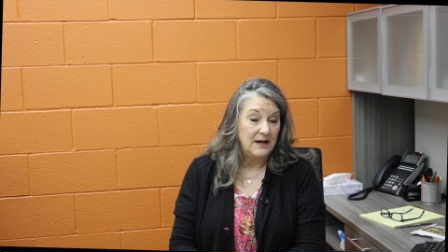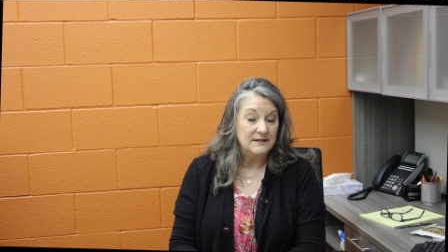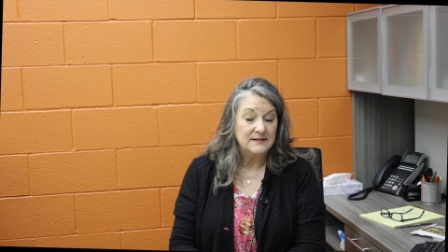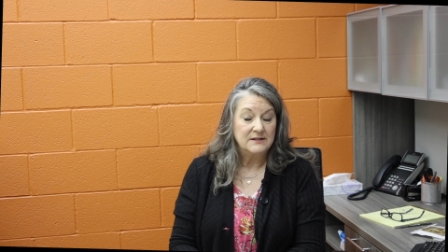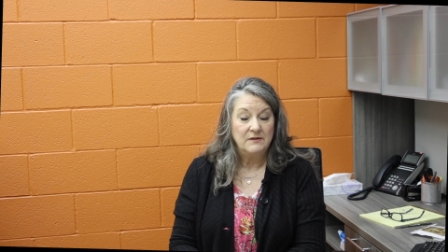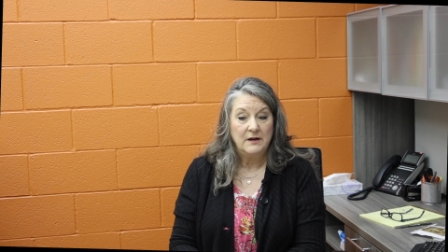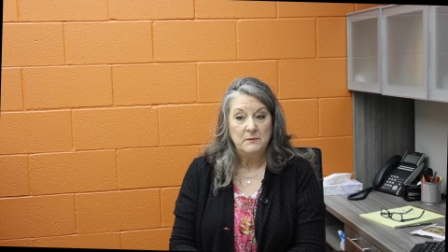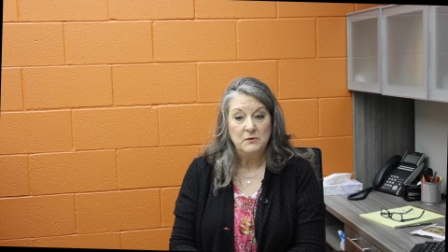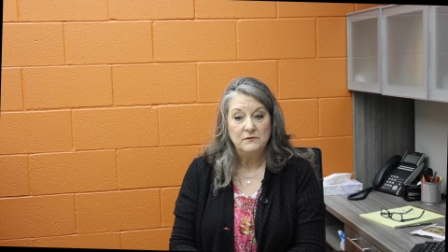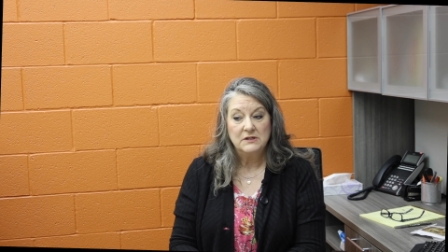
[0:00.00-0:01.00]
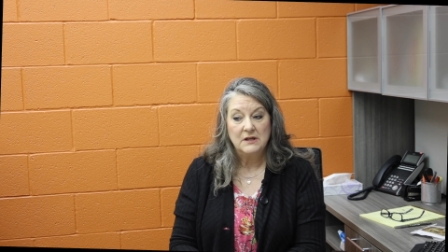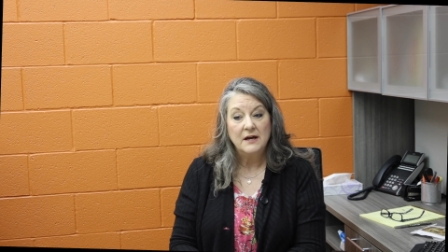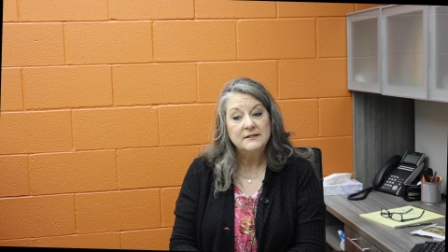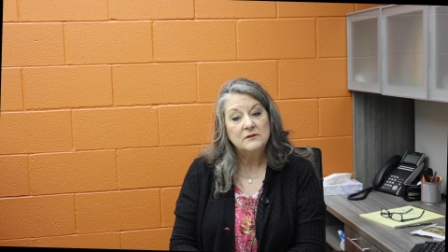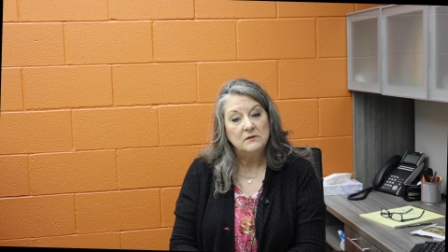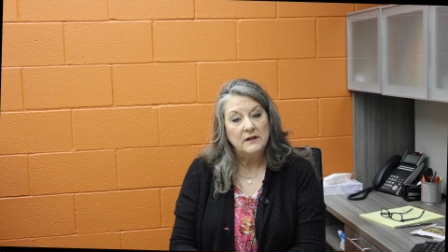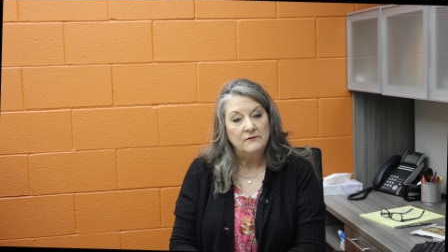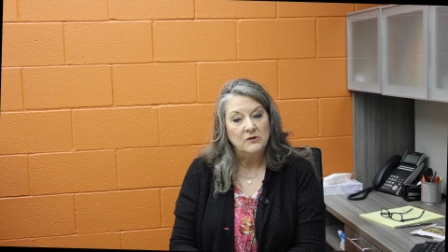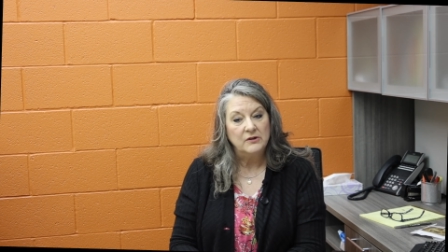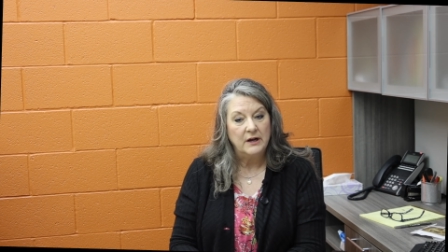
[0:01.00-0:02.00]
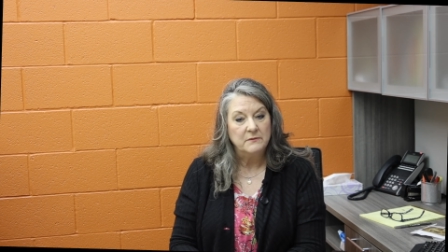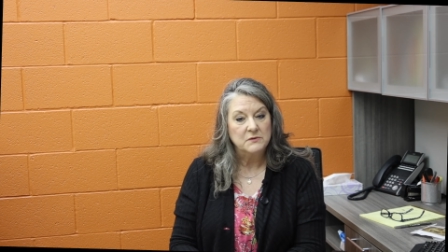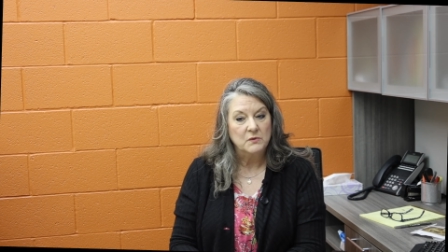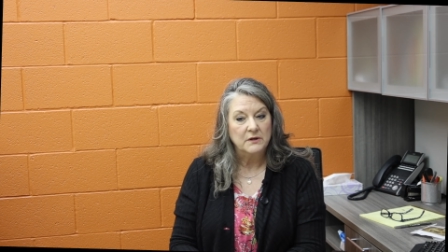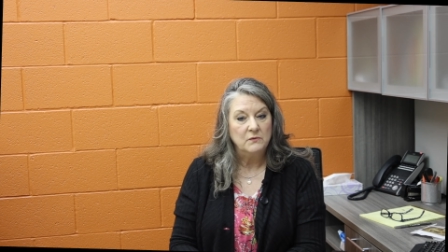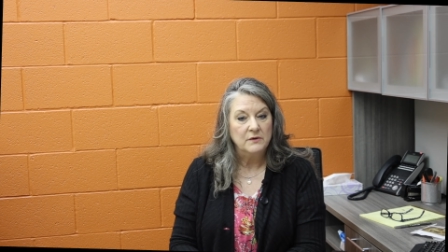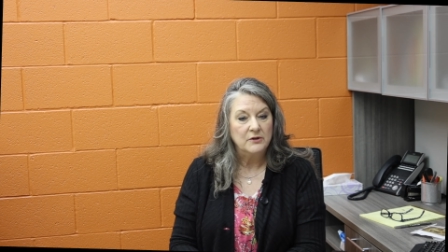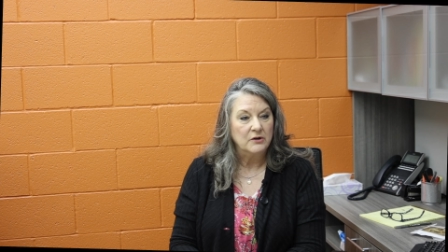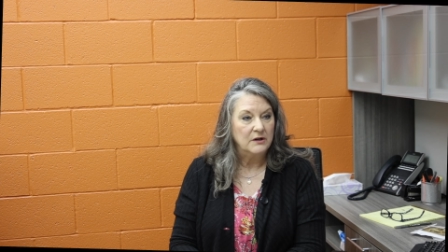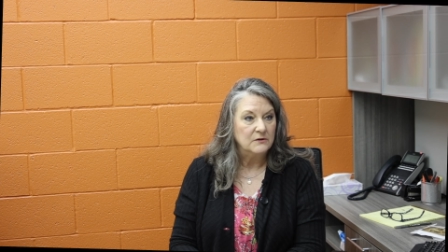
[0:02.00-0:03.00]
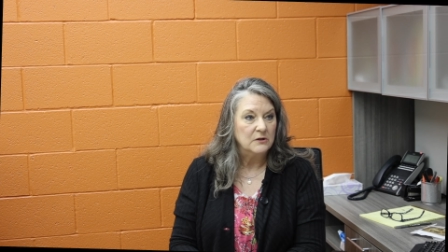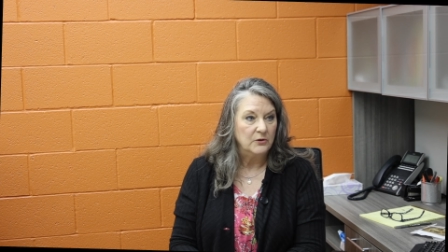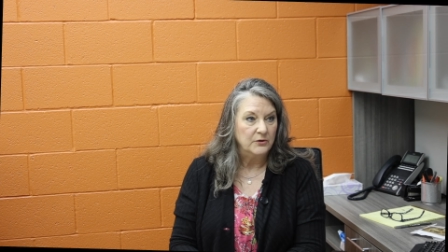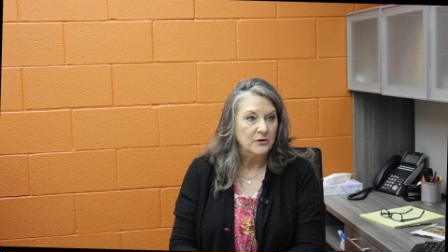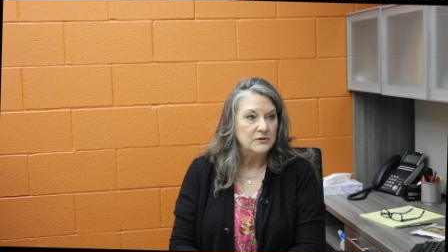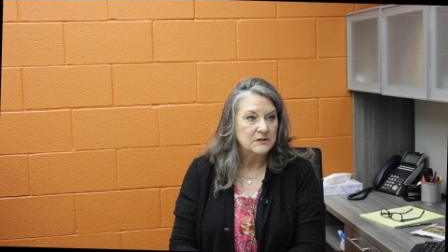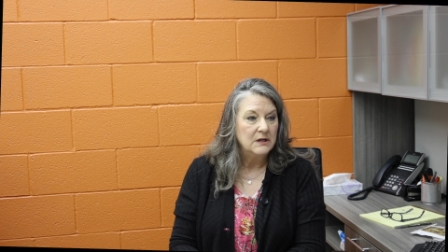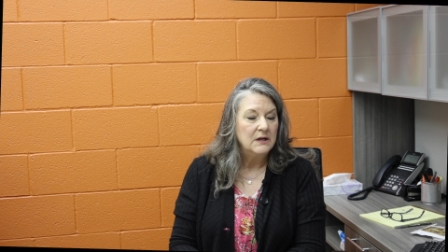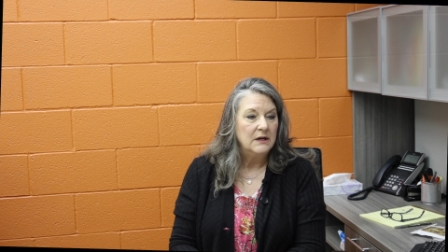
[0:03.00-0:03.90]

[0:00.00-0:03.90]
And so then I moved to the high school level, and I was working with our gifted learners